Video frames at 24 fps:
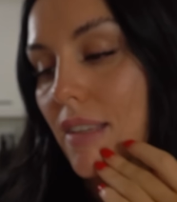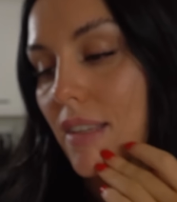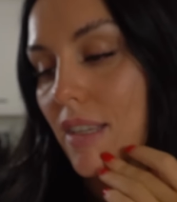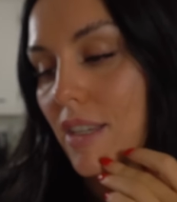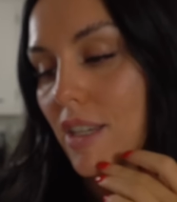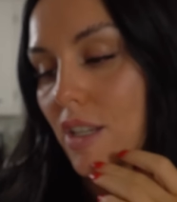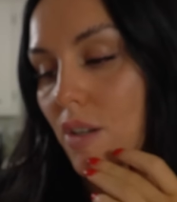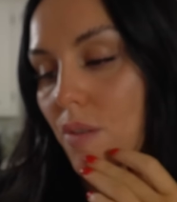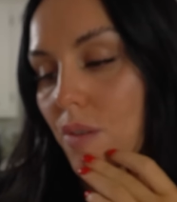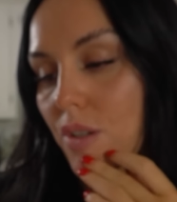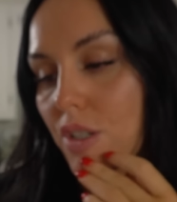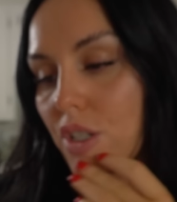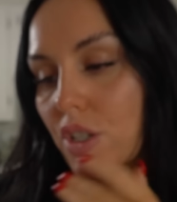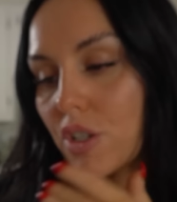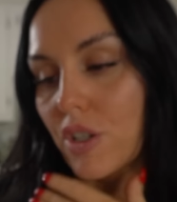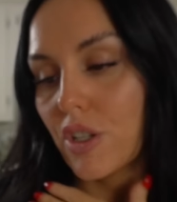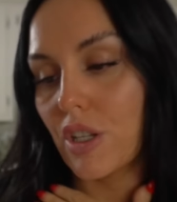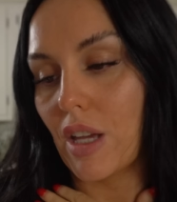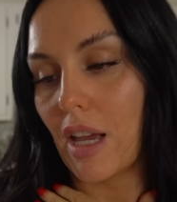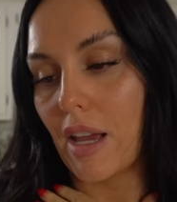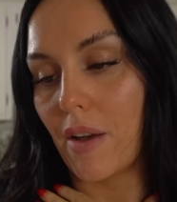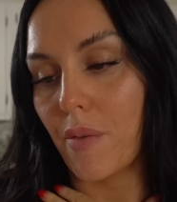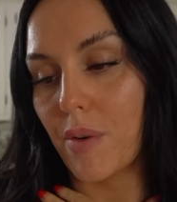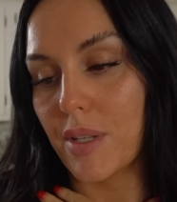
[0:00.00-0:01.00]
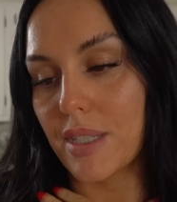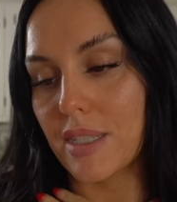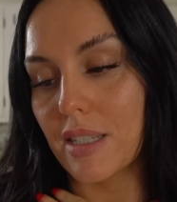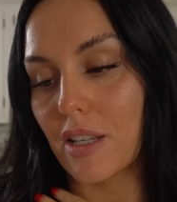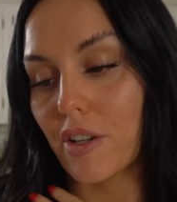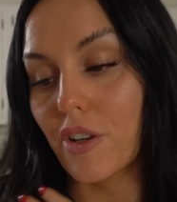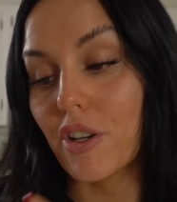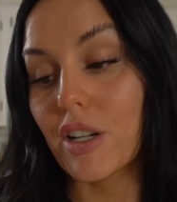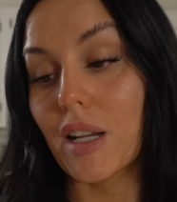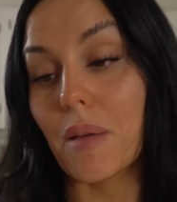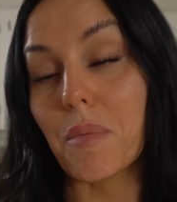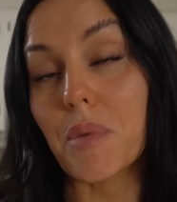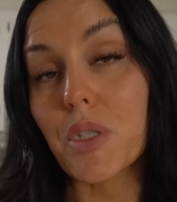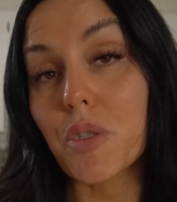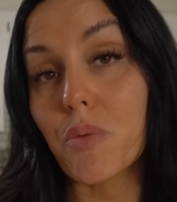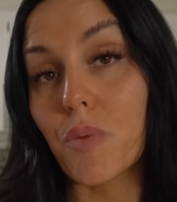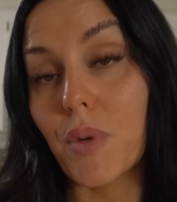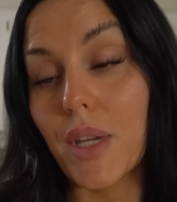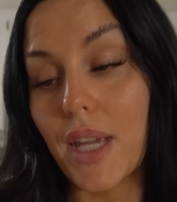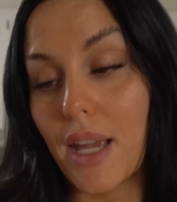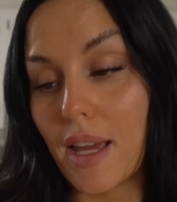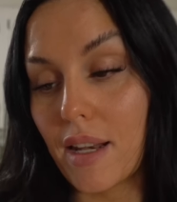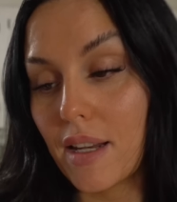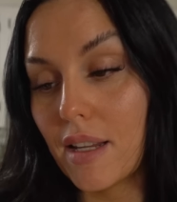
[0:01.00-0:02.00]
You know, I always tell her name is
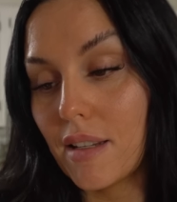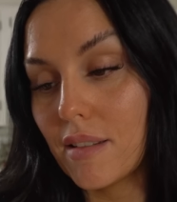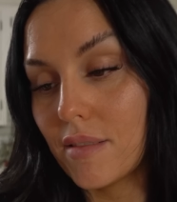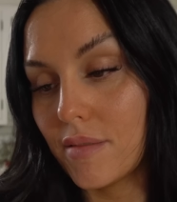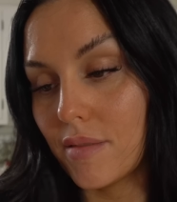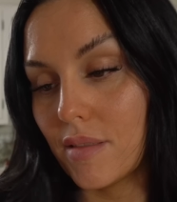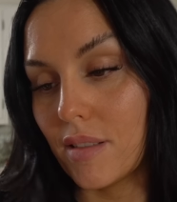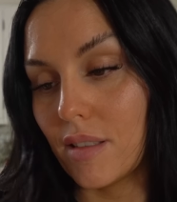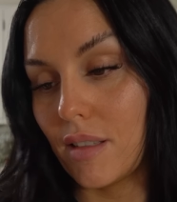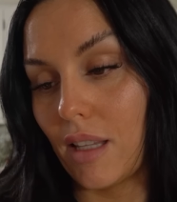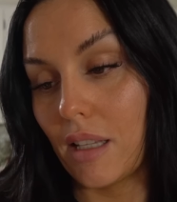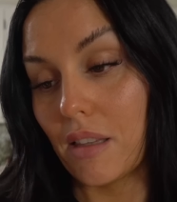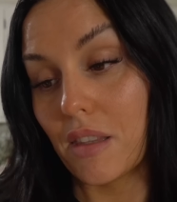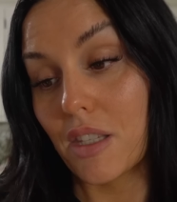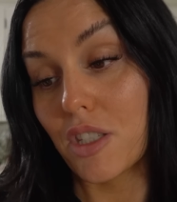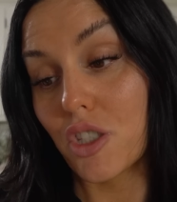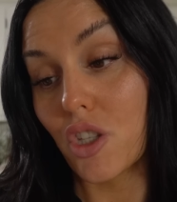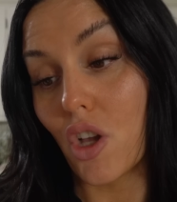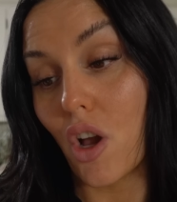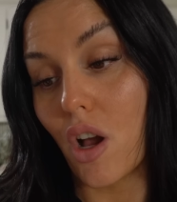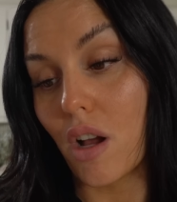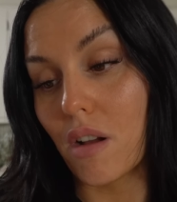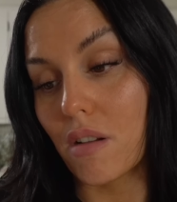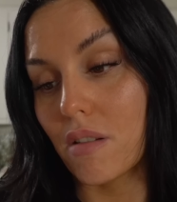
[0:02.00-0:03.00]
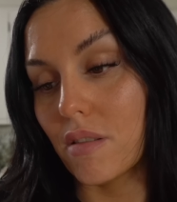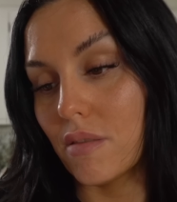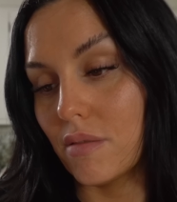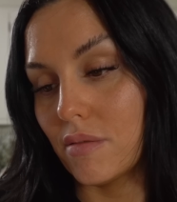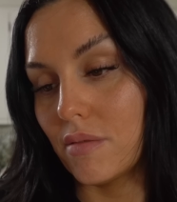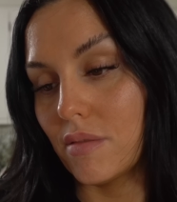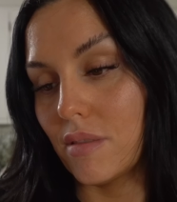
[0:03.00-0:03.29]
Rhiannon, like the song.